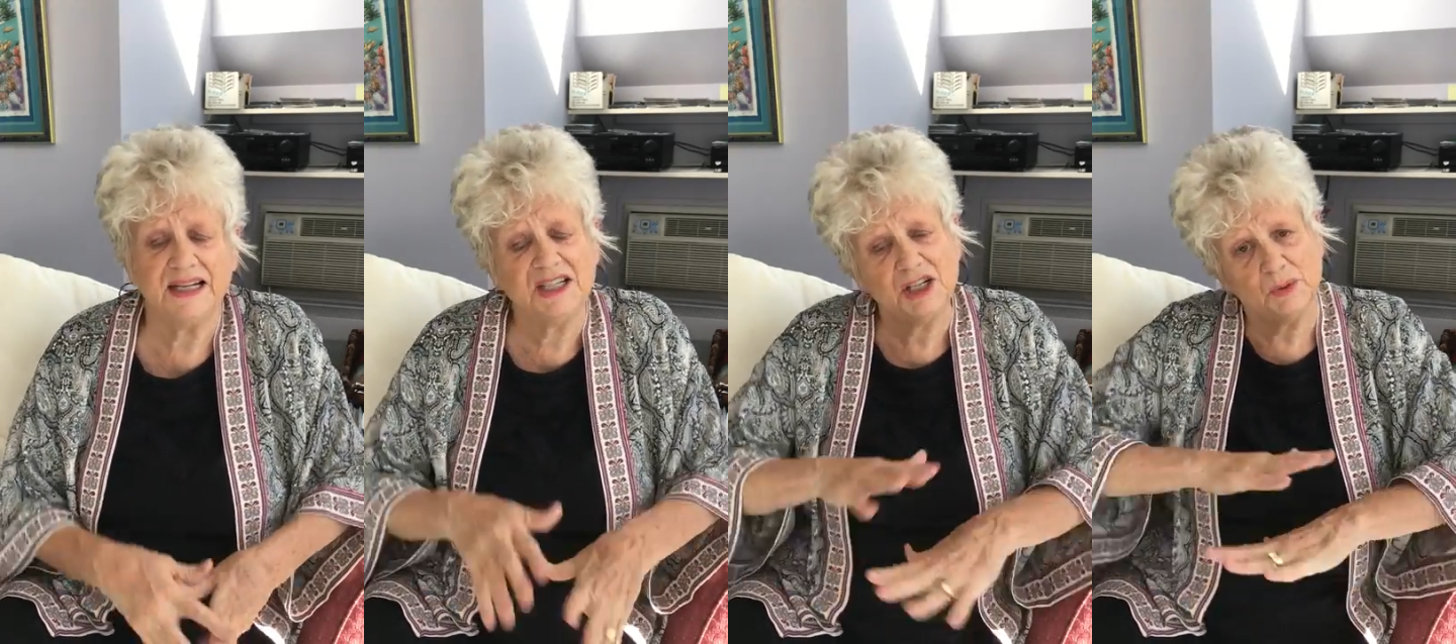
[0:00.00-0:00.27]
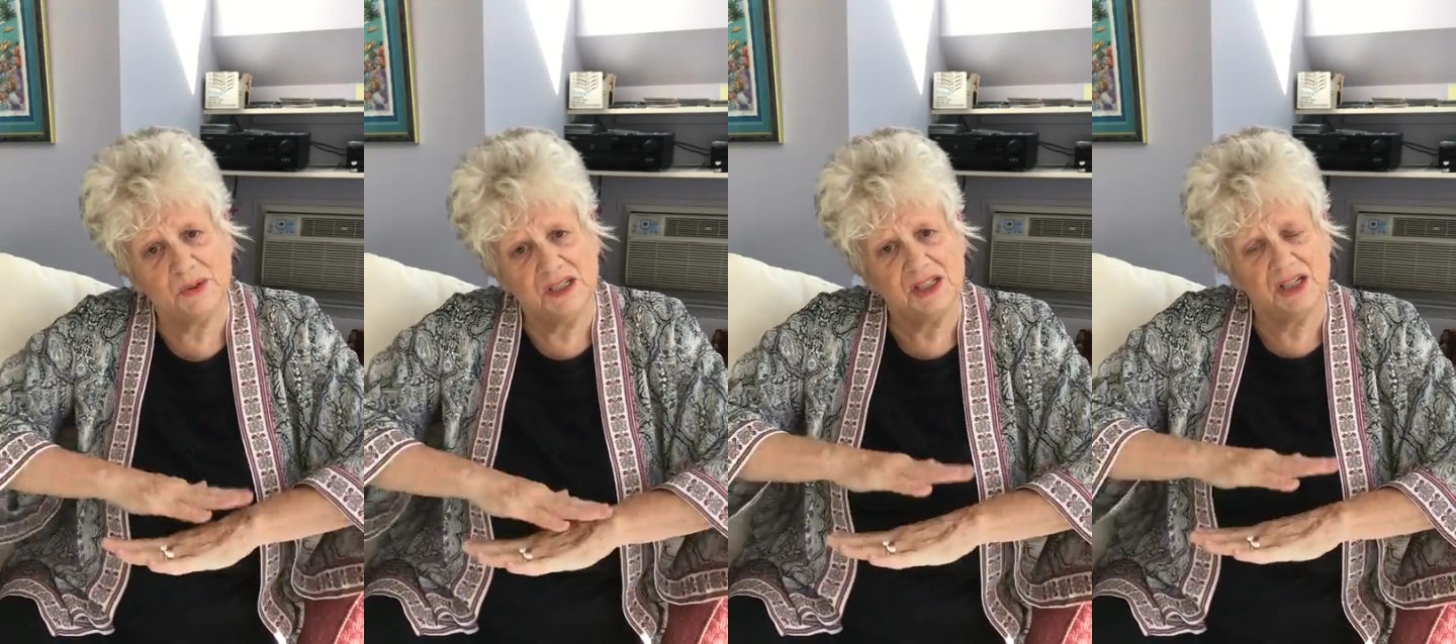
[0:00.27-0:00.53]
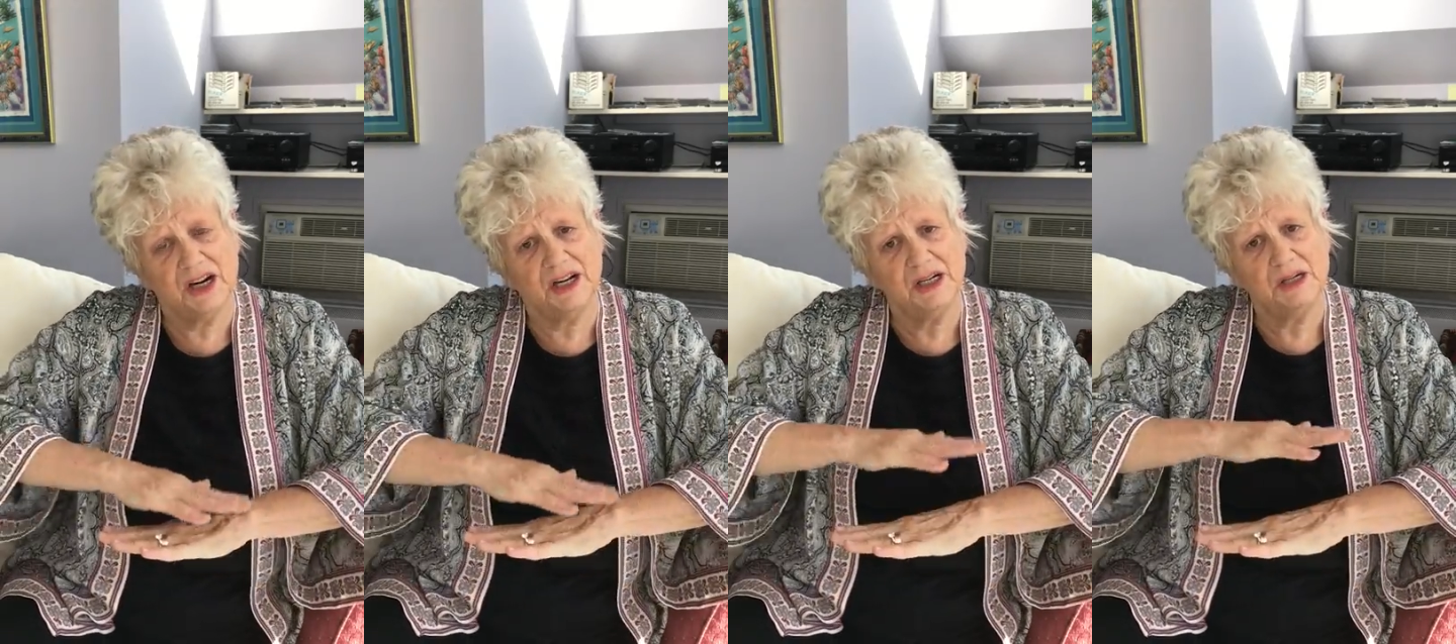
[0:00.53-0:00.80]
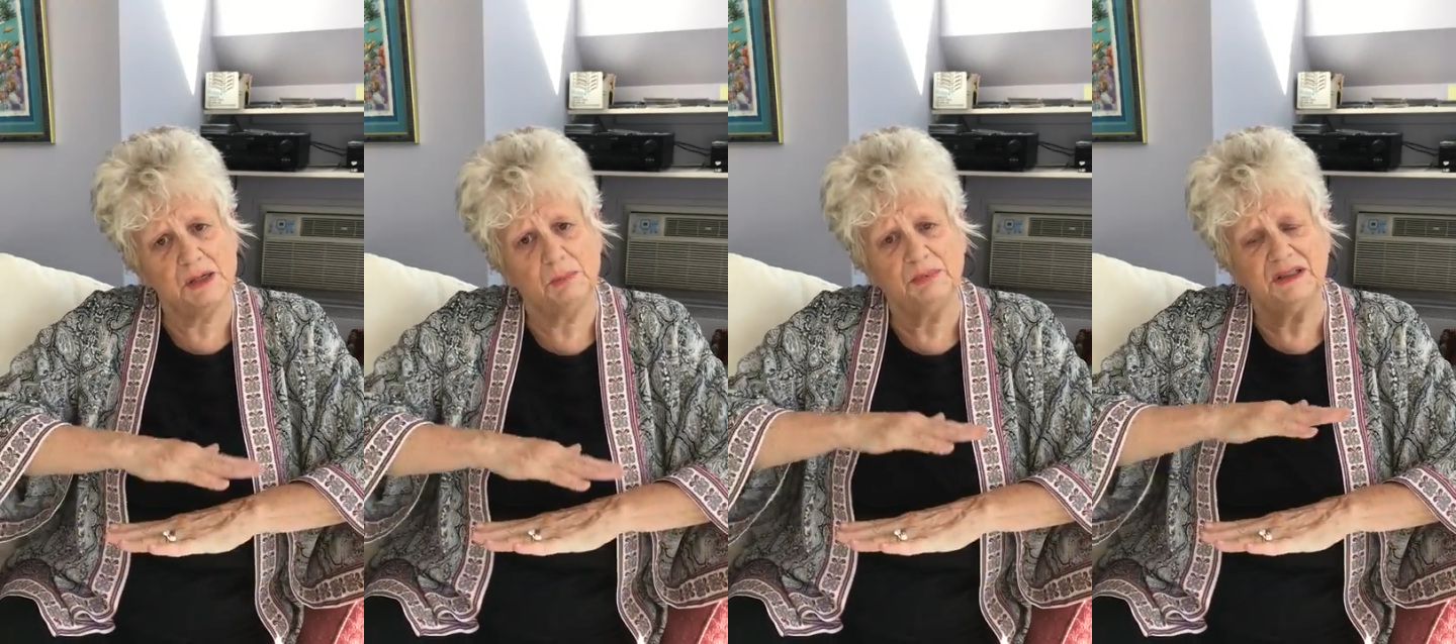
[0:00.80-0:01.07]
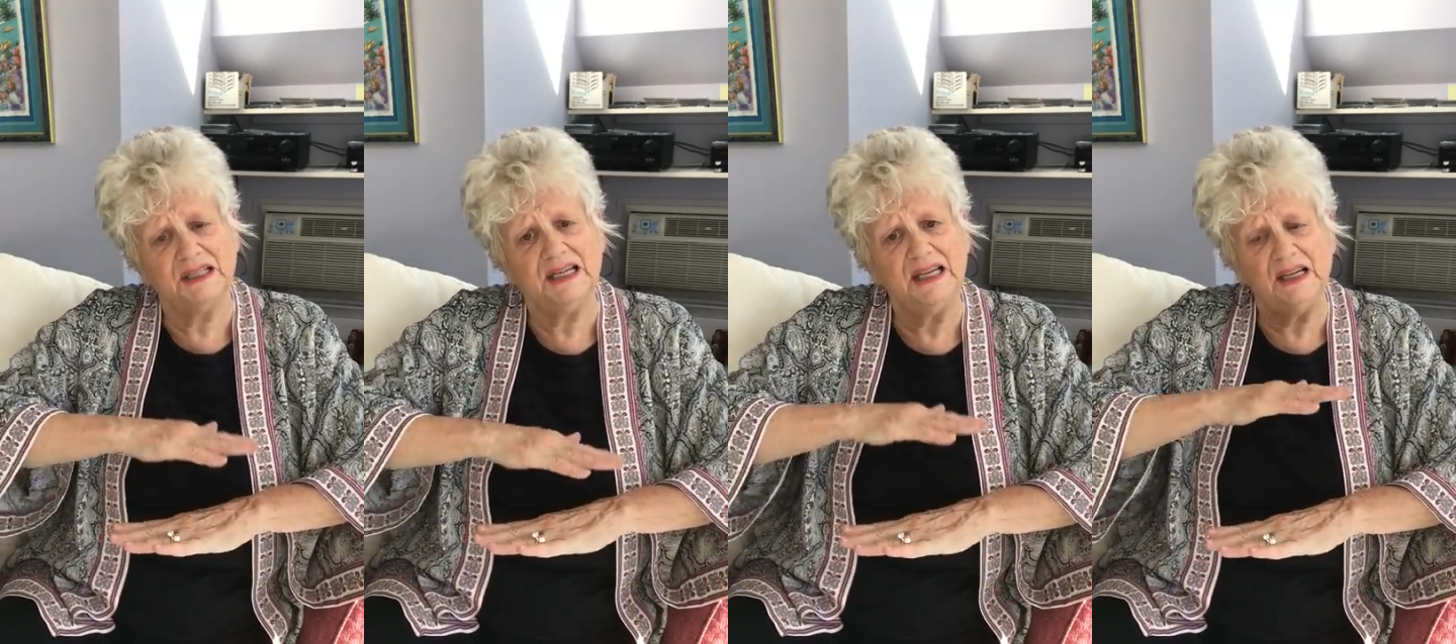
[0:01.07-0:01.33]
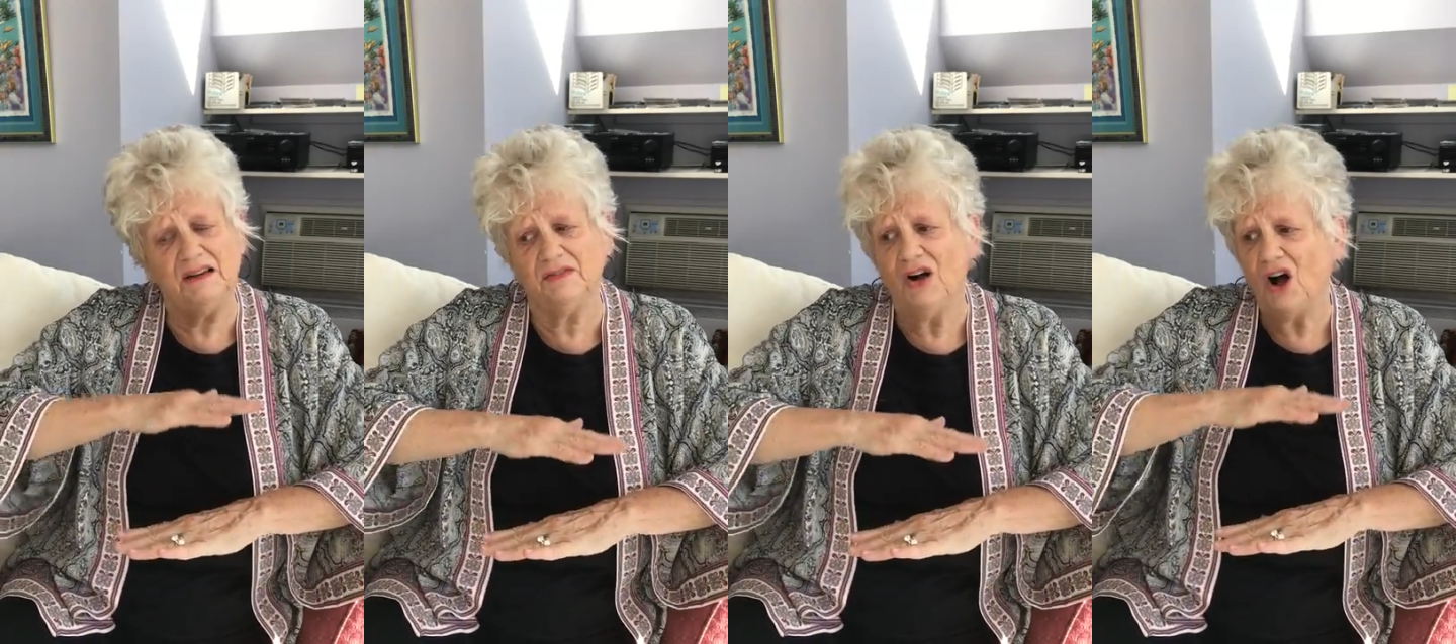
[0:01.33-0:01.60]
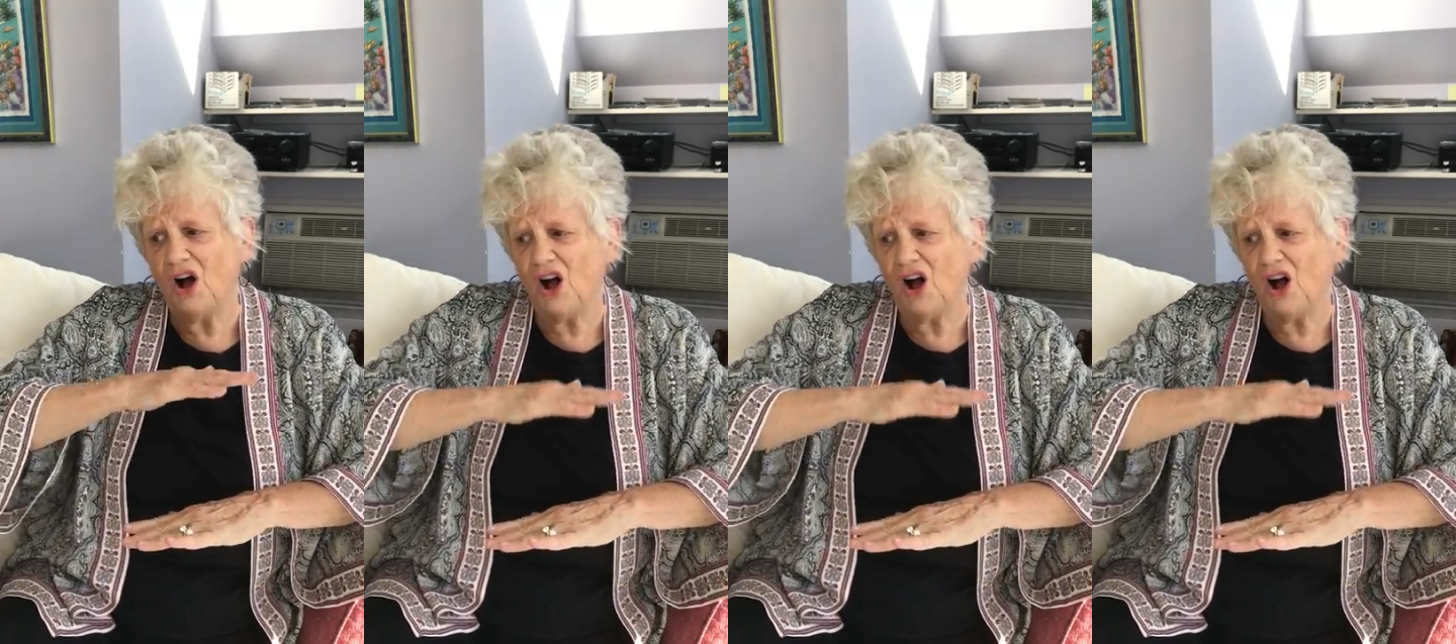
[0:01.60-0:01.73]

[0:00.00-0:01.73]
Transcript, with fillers: until we started to believe